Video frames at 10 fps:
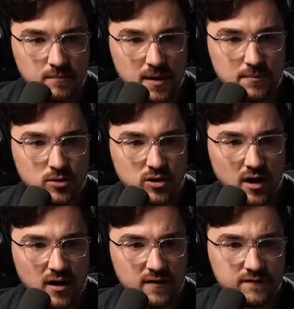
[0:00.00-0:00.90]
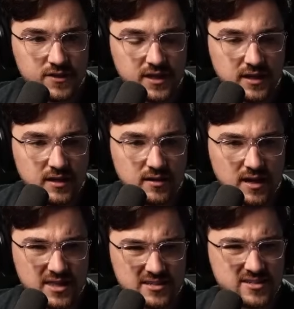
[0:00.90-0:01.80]
member of the
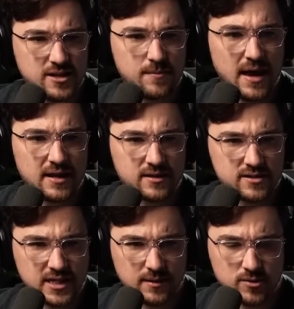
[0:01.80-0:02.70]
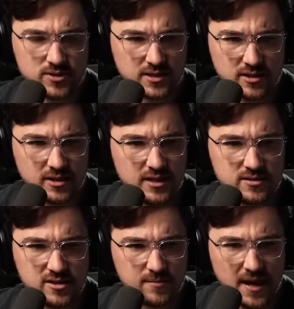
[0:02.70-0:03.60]
I think cinematic team. It was like the lead
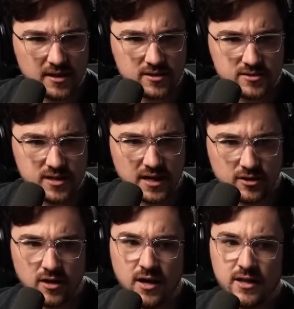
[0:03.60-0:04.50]
cinematic designer.